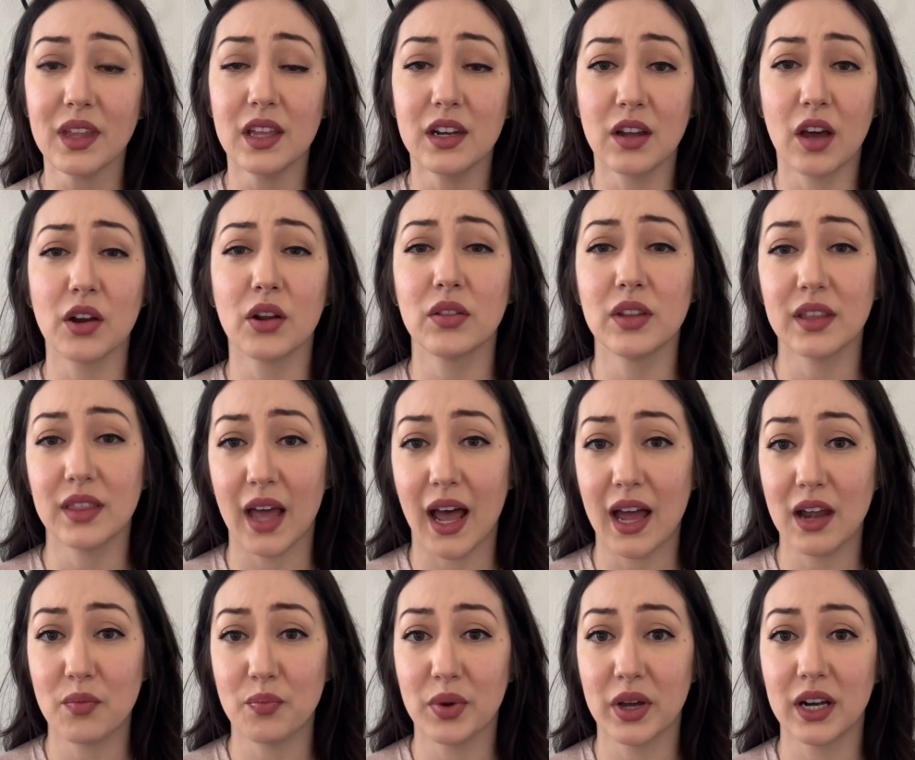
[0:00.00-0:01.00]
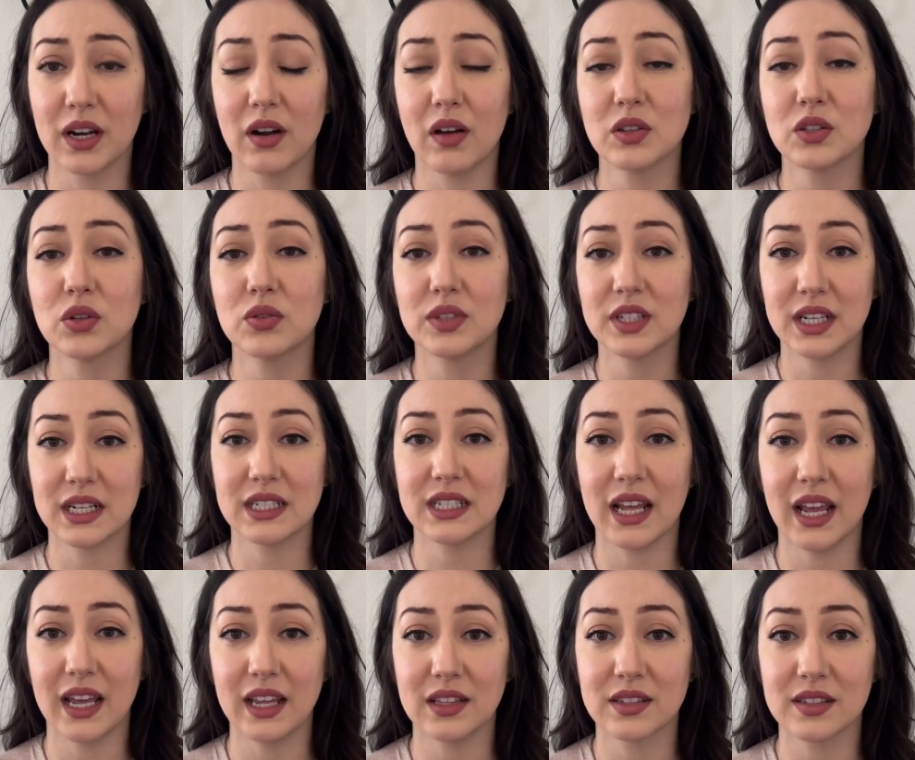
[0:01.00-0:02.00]
Not only that, but it also
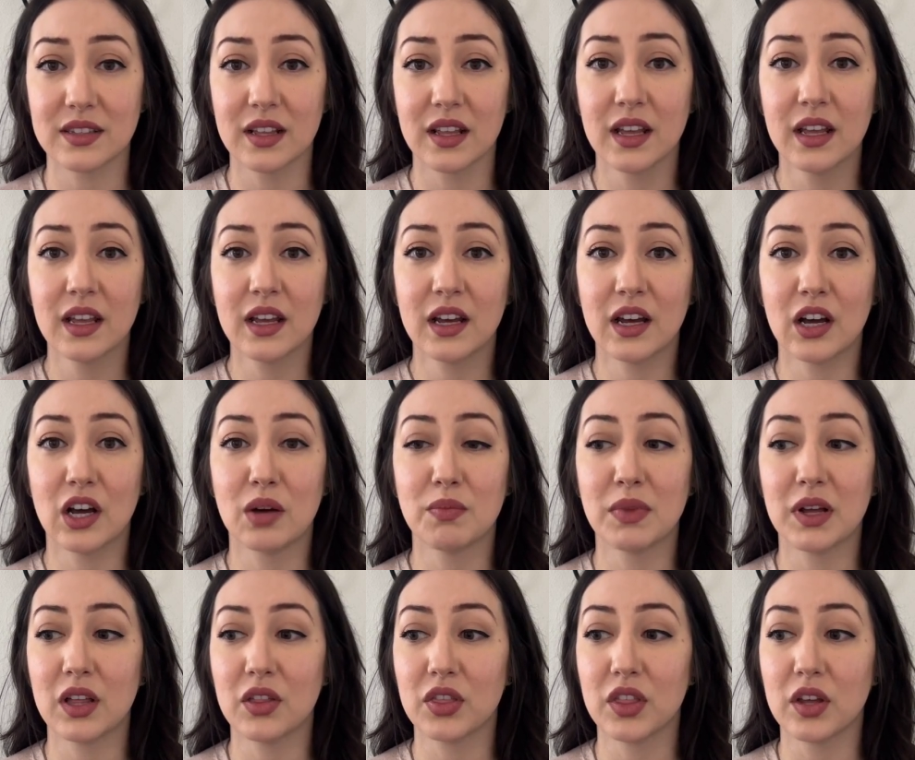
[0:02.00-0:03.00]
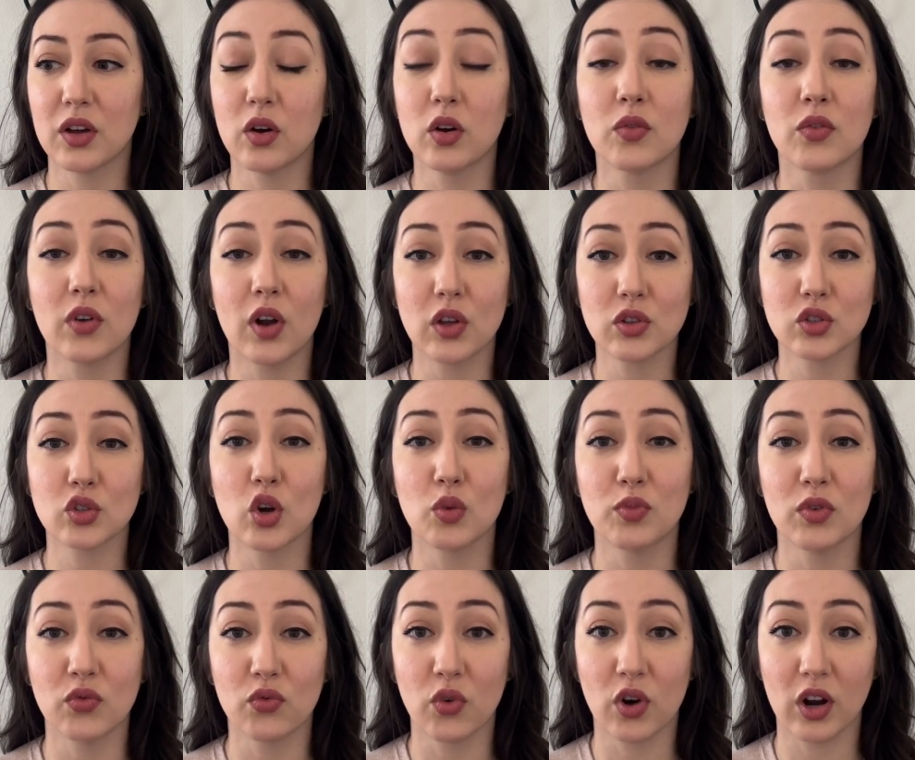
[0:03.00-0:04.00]
dictates the overall scope
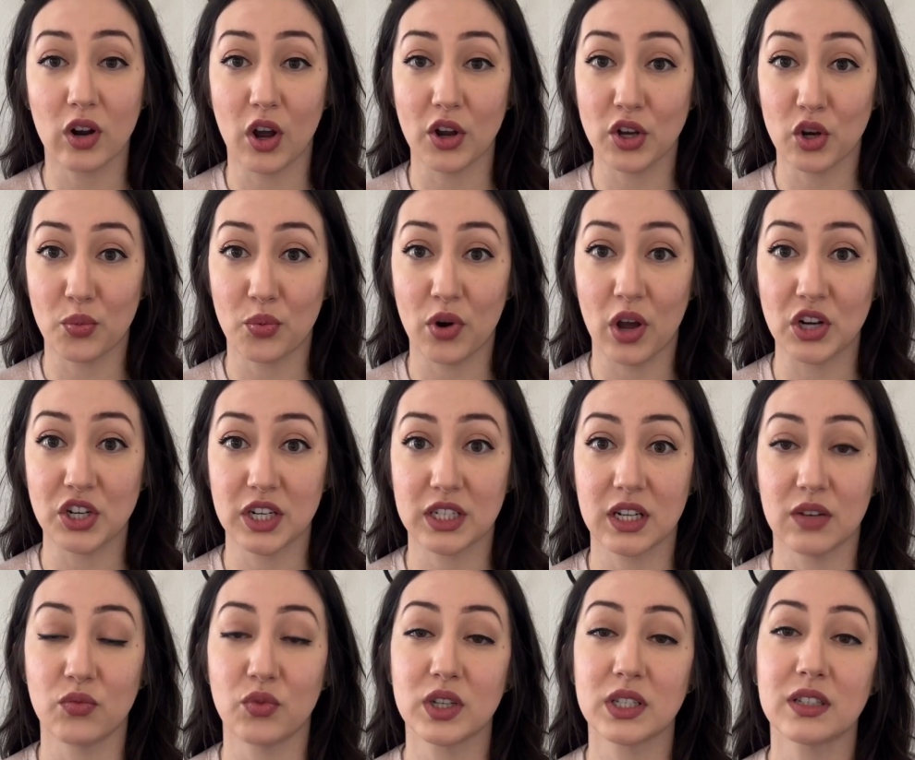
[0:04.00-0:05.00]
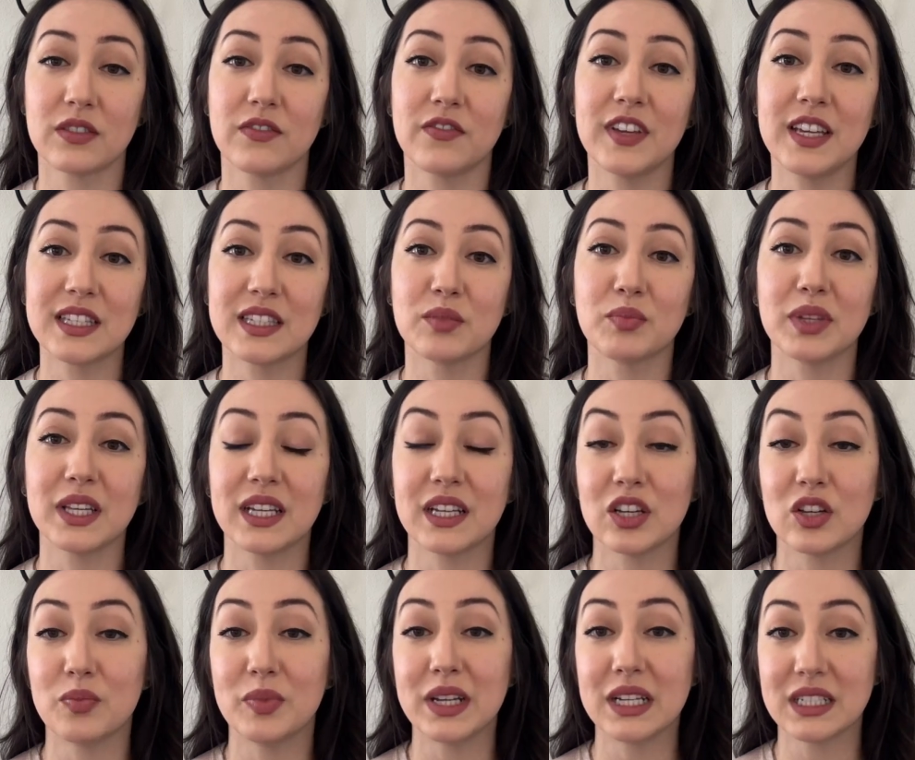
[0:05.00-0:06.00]
of work on your project of what feasibly
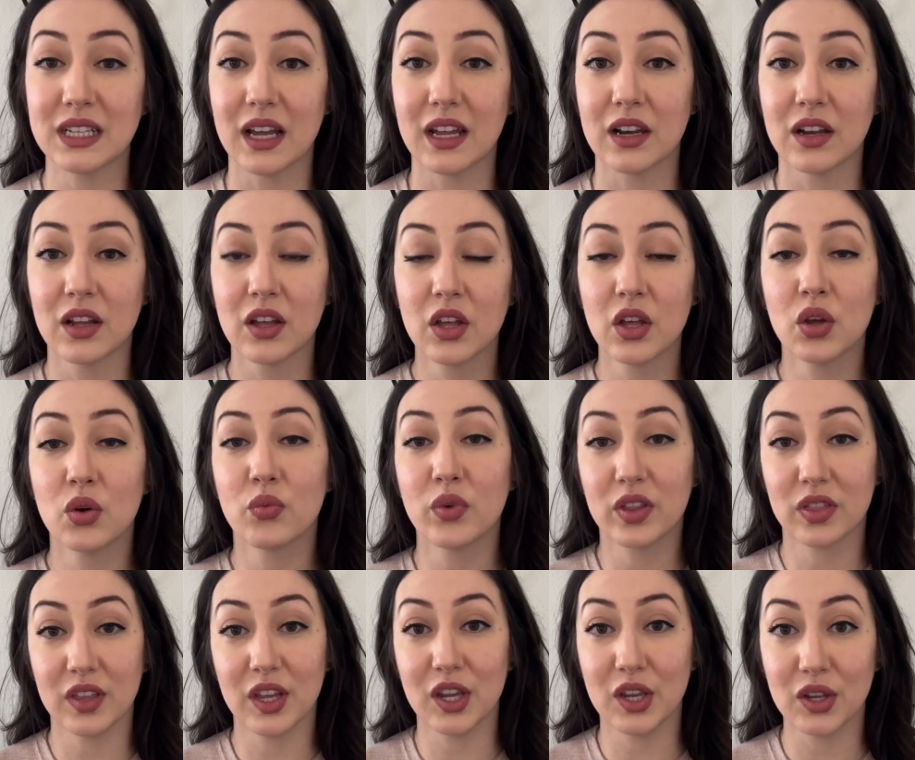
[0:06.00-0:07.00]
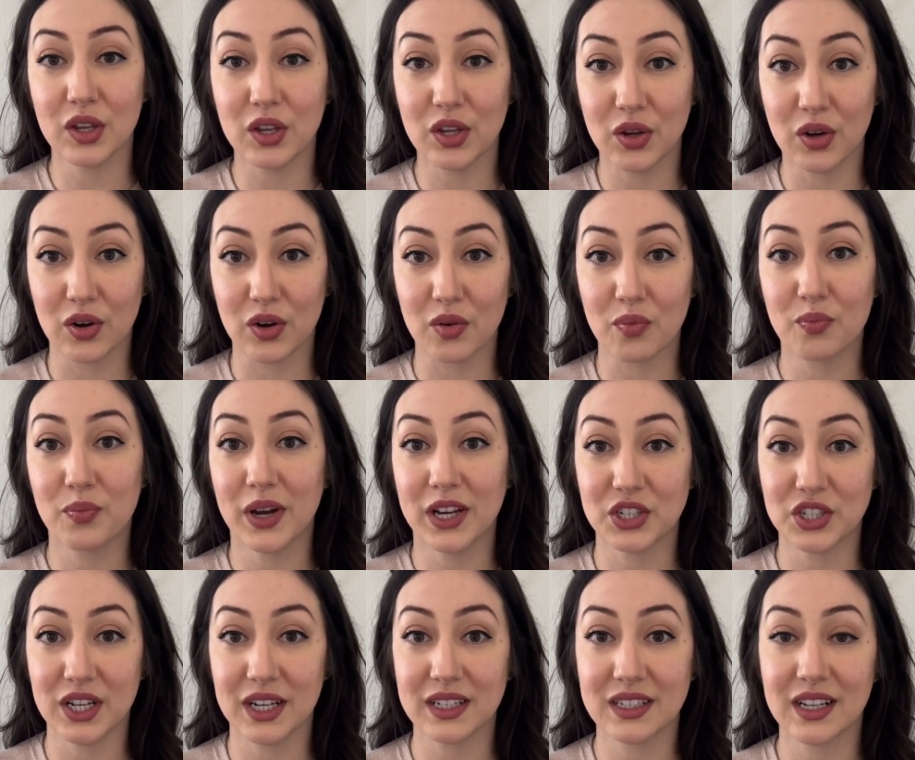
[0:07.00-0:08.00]
could be done within your
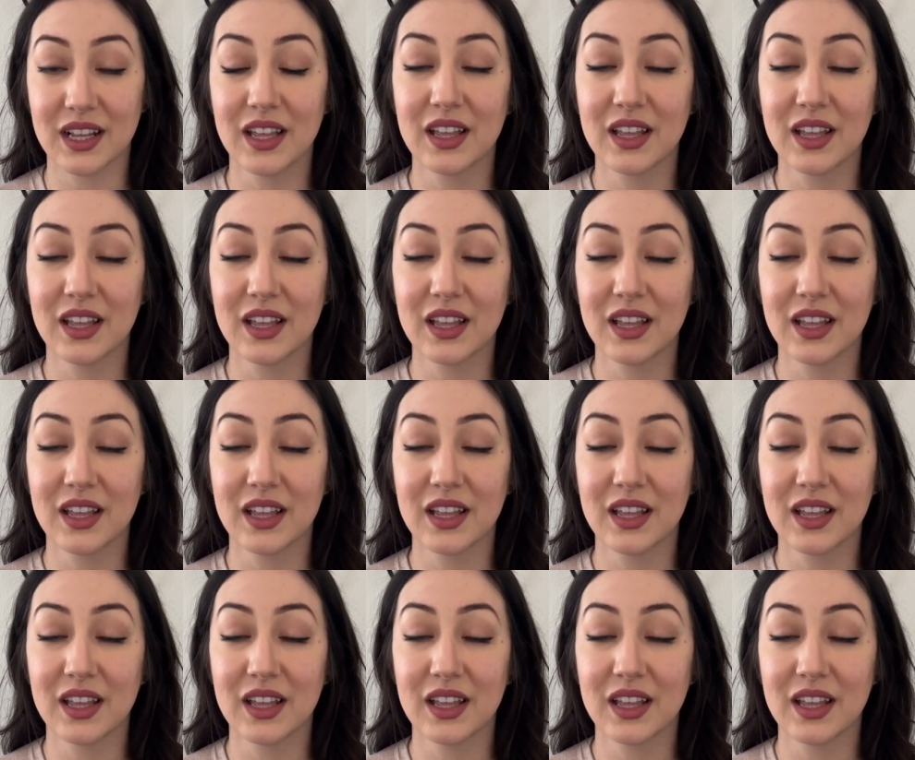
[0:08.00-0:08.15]
budget.